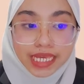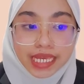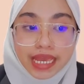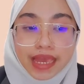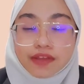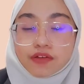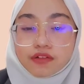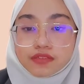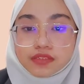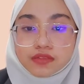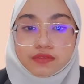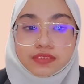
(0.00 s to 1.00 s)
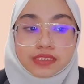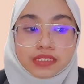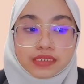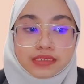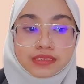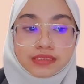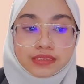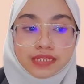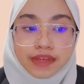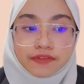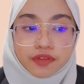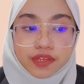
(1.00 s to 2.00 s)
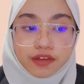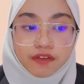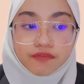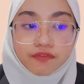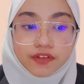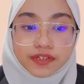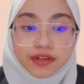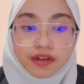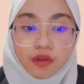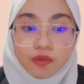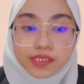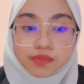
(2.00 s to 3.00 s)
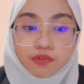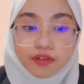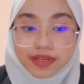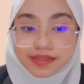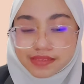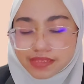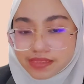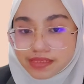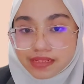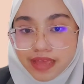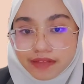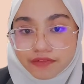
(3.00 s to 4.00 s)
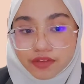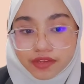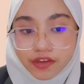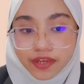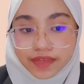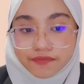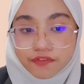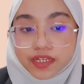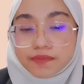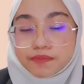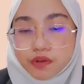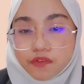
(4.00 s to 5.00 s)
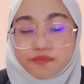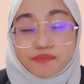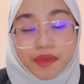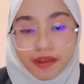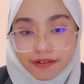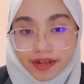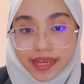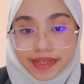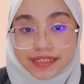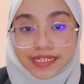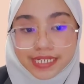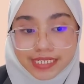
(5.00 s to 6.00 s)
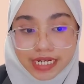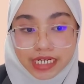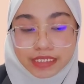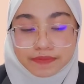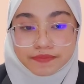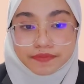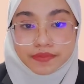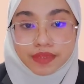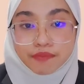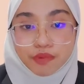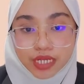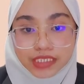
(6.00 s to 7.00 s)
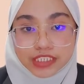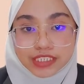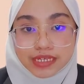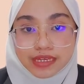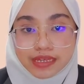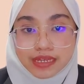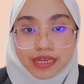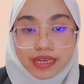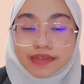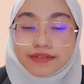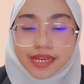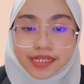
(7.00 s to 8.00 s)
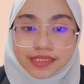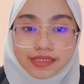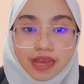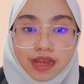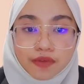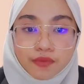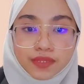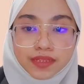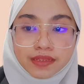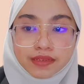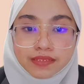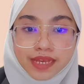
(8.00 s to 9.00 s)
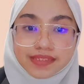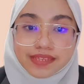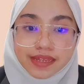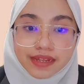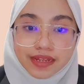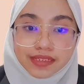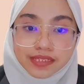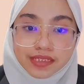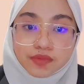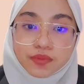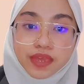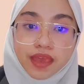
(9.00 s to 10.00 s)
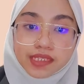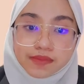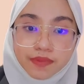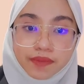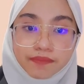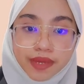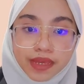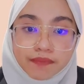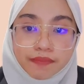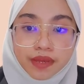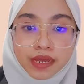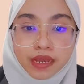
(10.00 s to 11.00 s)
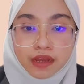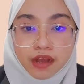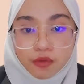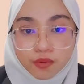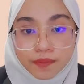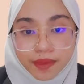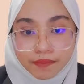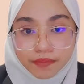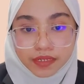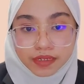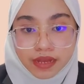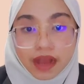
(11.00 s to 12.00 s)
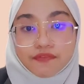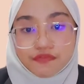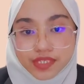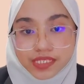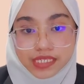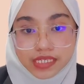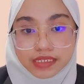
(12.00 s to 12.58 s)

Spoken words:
and also non-record for the lowest product sales that record for the both Perak and Kedah branch. Next, next analysis we explain by our member HAFIZI.